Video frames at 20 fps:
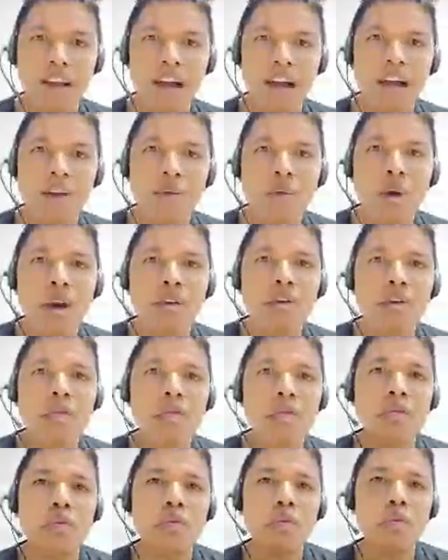I want
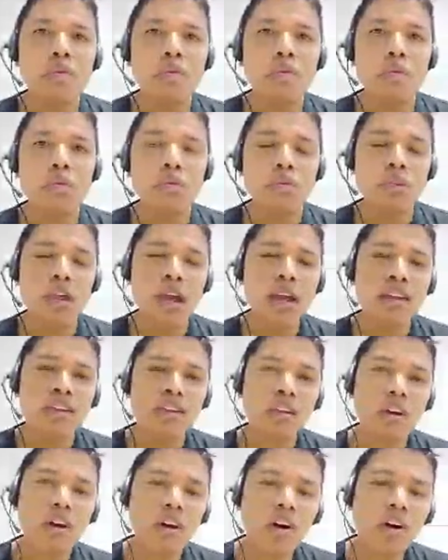to
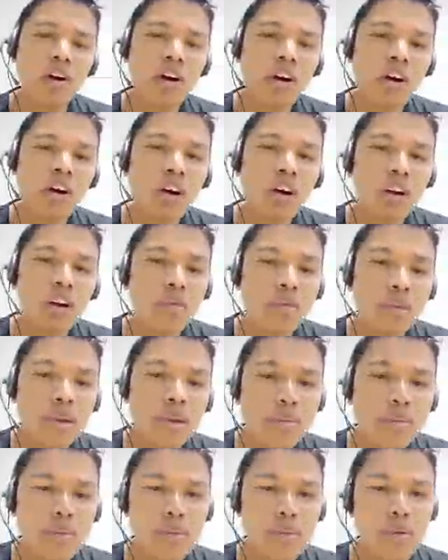thanks all
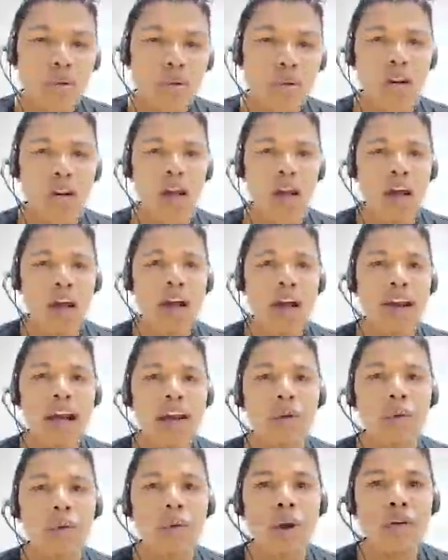people, and
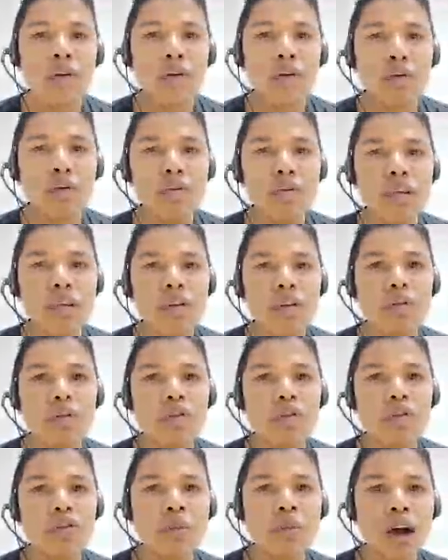I want to say
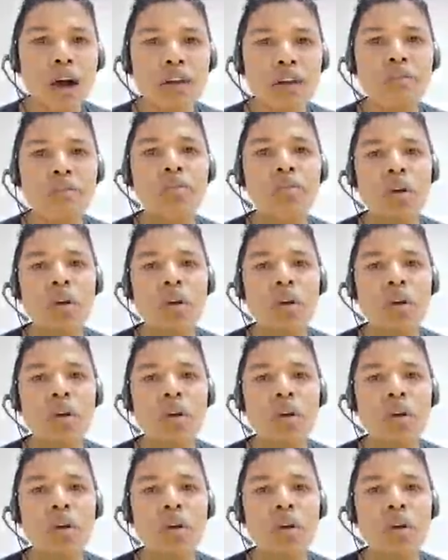goodbye to